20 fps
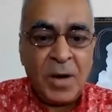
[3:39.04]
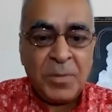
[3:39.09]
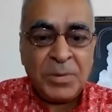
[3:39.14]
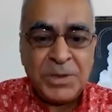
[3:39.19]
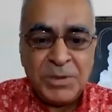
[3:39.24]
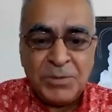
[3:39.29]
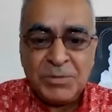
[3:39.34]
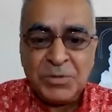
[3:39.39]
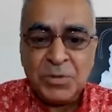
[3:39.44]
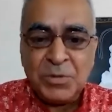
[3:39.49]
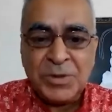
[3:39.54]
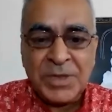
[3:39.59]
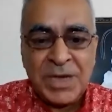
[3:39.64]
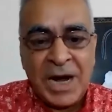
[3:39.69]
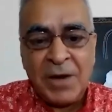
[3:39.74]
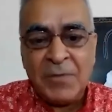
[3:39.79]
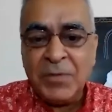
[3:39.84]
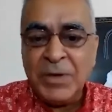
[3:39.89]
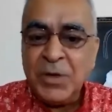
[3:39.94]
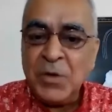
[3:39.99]
of Shiva
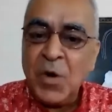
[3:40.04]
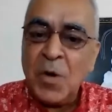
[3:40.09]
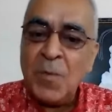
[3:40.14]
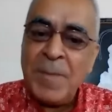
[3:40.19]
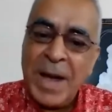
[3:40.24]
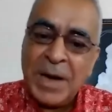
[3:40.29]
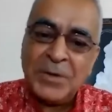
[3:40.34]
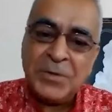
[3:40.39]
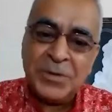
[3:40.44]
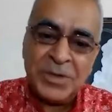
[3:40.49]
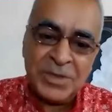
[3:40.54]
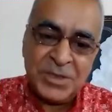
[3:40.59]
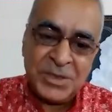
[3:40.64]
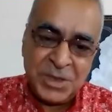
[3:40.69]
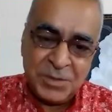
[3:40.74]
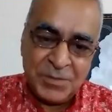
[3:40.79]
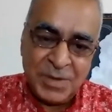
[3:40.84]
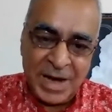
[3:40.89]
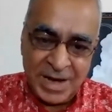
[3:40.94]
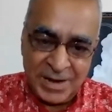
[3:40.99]
Sutra, we go back to the
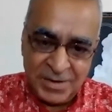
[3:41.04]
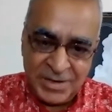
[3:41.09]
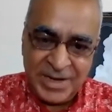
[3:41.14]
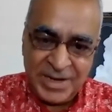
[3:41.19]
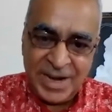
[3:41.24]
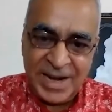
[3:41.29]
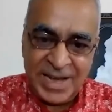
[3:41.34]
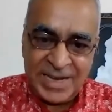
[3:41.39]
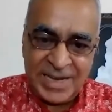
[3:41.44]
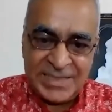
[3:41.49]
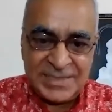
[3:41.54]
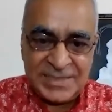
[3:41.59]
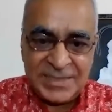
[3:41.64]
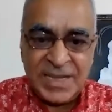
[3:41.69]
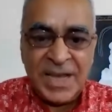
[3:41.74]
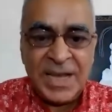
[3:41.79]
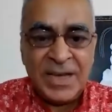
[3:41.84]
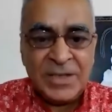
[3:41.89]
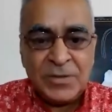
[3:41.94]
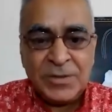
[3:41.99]
Shiva, realize.
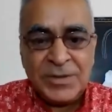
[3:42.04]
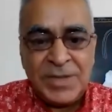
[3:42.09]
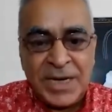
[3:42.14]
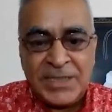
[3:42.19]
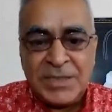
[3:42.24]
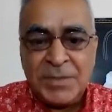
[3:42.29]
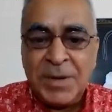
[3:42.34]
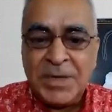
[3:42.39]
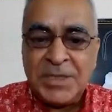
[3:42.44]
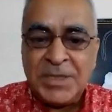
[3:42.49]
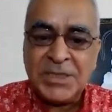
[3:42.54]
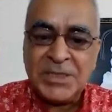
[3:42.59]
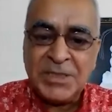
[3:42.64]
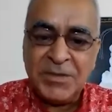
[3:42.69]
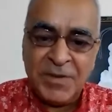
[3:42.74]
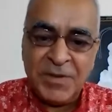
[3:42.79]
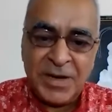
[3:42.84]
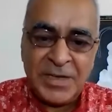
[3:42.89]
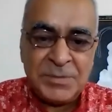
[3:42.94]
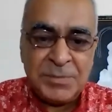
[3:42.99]
So that's the basic
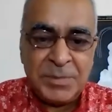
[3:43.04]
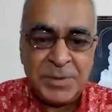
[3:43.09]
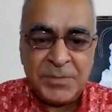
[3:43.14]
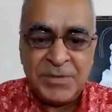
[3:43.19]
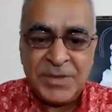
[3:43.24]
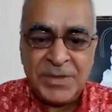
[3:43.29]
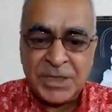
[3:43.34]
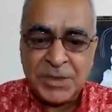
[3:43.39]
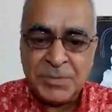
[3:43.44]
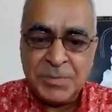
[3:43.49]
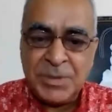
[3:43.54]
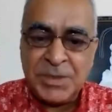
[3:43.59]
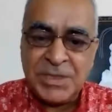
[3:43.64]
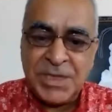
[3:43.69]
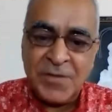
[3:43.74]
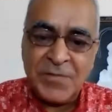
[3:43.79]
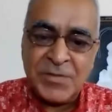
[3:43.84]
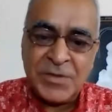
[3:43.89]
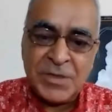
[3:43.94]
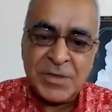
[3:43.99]
difference between Kashmir
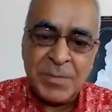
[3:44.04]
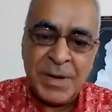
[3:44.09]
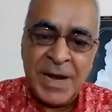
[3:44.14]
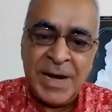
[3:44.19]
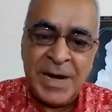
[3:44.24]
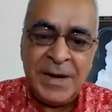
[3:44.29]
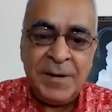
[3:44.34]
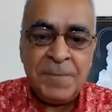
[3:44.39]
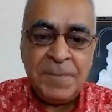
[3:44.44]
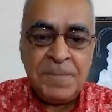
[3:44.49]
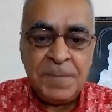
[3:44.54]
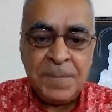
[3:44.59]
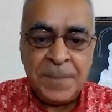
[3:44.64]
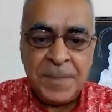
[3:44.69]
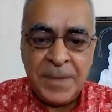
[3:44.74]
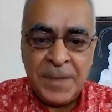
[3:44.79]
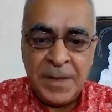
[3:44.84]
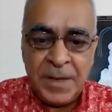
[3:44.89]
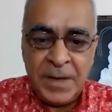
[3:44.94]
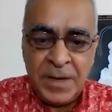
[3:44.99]
Shaivism and
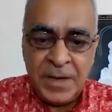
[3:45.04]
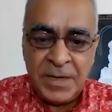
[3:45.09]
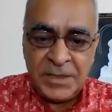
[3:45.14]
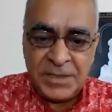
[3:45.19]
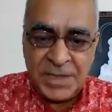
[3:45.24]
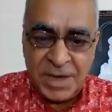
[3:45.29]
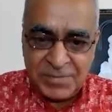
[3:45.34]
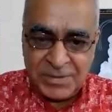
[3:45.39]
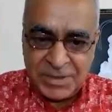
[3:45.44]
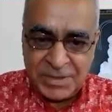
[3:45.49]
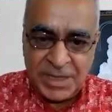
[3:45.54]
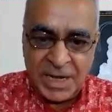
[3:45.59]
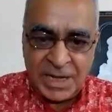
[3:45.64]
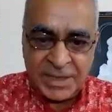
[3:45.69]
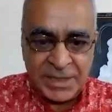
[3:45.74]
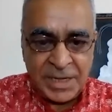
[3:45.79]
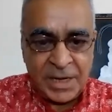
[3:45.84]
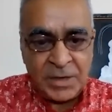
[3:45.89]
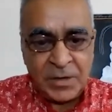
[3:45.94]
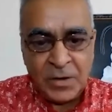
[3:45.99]
Shaiva
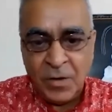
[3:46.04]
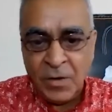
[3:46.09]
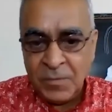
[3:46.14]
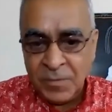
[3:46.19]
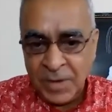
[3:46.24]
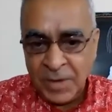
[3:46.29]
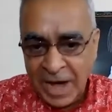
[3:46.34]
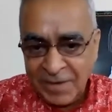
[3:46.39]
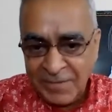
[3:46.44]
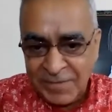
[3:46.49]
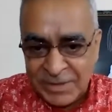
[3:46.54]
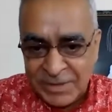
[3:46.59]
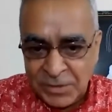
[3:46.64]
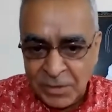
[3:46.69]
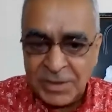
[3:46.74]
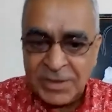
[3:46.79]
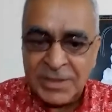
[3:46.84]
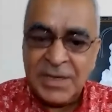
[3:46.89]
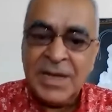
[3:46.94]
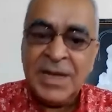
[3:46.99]
Siddhanta. Now, I was
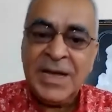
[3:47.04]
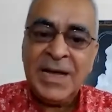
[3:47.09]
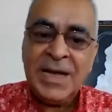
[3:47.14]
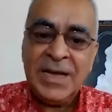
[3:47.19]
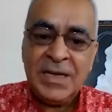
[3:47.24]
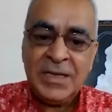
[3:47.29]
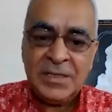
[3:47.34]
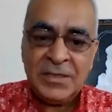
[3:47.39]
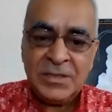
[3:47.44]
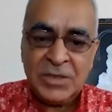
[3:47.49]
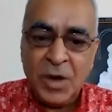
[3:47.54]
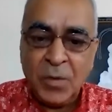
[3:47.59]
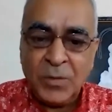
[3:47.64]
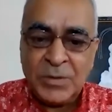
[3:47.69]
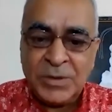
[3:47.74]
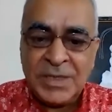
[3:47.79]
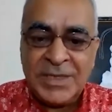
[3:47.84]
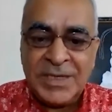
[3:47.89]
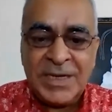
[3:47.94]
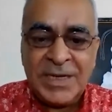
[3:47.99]
on
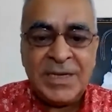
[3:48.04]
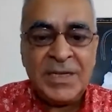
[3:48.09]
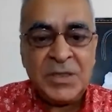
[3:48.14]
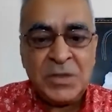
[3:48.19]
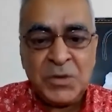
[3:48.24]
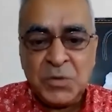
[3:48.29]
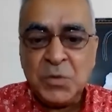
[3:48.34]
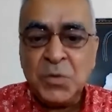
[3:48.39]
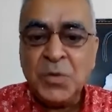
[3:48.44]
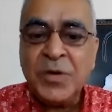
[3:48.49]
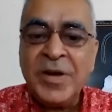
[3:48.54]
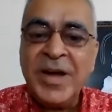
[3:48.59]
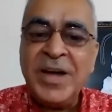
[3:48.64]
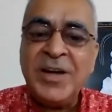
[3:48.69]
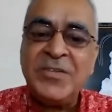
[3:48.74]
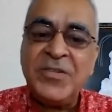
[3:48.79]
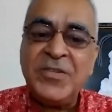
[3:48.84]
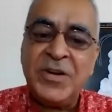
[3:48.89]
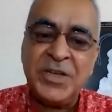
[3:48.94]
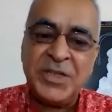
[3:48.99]
South Indian two
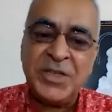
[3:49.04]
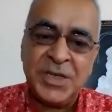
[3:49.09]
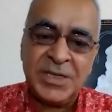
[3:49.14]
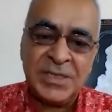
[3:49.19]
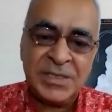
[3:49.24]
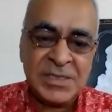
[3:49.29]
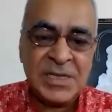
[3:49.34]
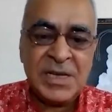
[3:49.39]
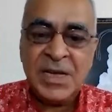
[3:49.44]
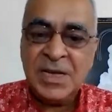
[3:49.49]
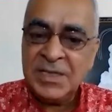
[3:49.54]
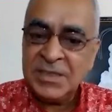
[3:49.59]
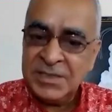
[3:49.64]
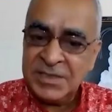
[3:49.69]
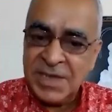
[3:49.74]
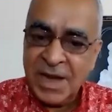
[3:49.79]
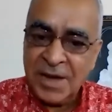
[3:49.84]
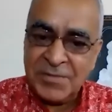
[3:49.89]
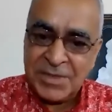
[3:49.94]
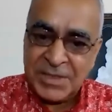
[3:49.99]
great traditions.
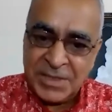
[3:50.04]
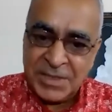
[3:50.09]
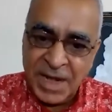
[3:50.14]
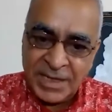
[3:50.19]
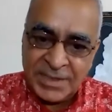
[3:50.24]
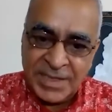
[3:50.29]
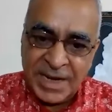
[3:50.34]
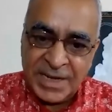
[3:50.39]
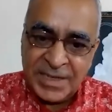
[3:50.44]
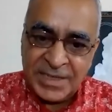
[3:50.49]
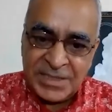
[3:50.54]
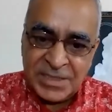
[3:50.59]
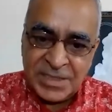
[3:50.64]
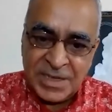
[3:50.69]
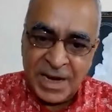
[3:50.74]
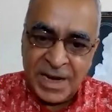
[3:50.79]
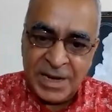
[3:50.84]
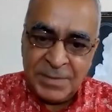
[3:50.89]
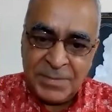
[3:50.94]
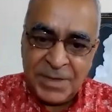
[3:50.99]
Shaiva Siddhanta I
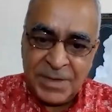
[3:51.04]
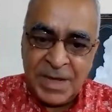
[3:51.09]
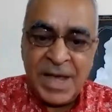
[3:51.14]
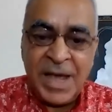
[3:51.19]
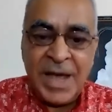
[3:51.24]
described.